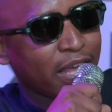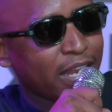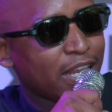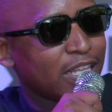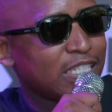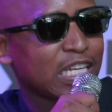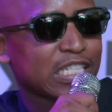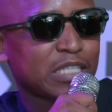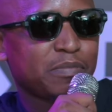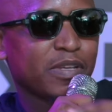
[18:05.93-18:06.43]

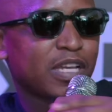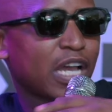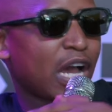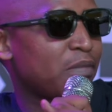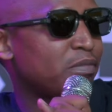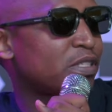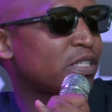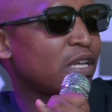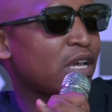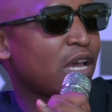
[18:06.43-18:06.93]
then it just
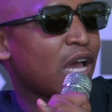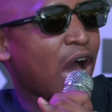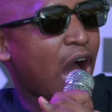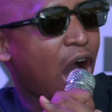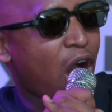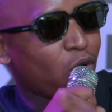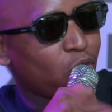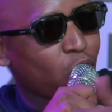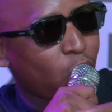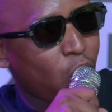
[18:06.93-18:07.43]
becomes
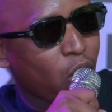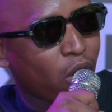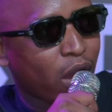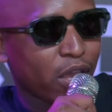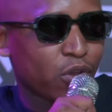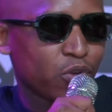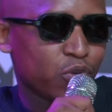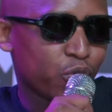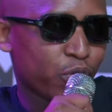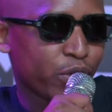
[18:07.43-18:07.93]
how long
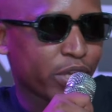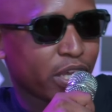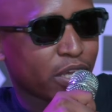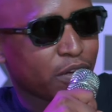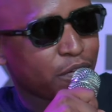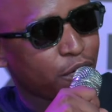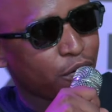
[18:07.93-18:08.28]
are you doing it